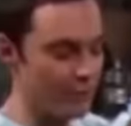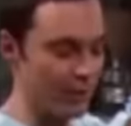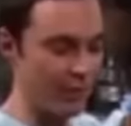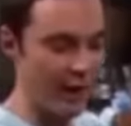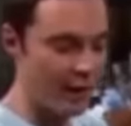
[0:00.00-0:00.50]

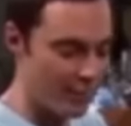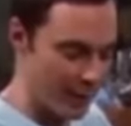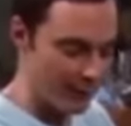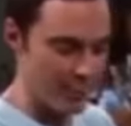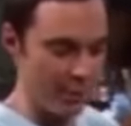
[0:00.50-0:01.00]
instruments to
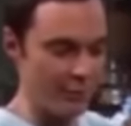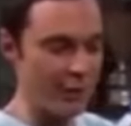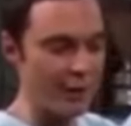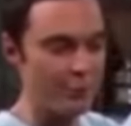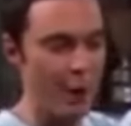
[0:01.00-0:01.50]
learn.
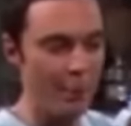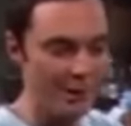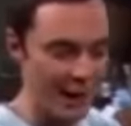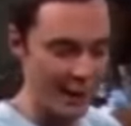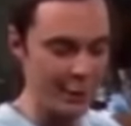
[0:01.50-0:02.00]

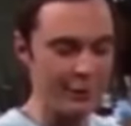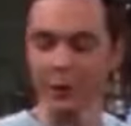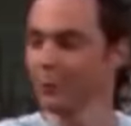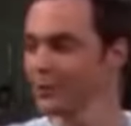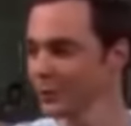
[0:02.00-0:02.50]
However, when
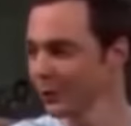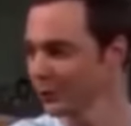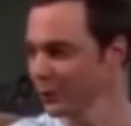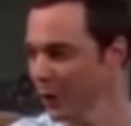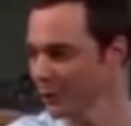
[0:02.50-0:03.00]
Sheldon plays
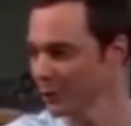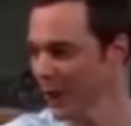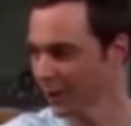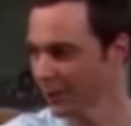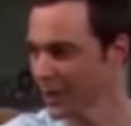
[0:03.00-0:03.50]
it on the
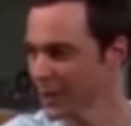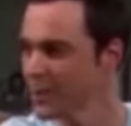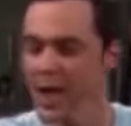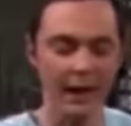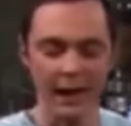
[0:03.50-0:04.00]
show,
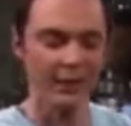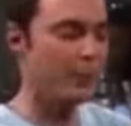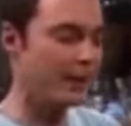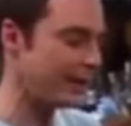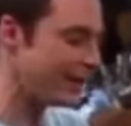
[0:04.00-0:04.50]
Jim
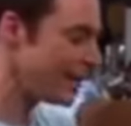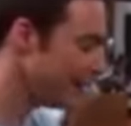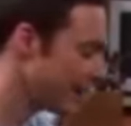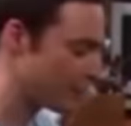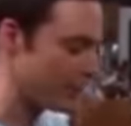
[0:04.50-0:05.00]
Parsons,
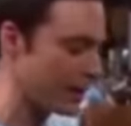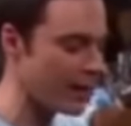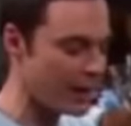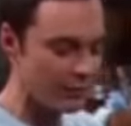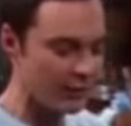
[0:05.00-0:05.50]
he's
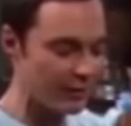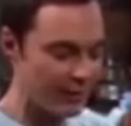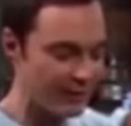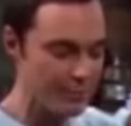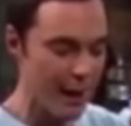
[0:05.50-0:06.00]
actually
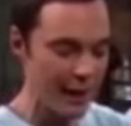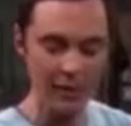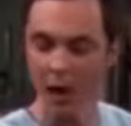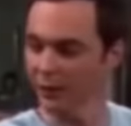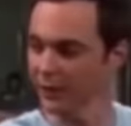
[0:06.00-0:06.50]
really
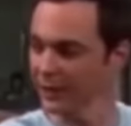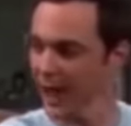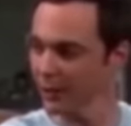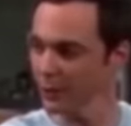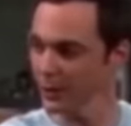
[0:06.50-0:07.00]
playing the
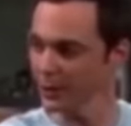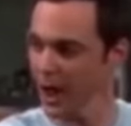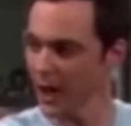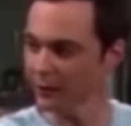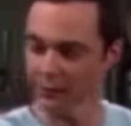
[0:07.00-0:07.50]
instrument,
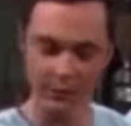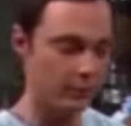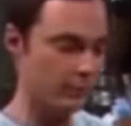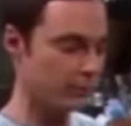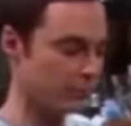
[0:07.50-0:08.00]

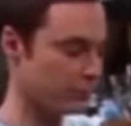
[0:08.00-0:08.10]
and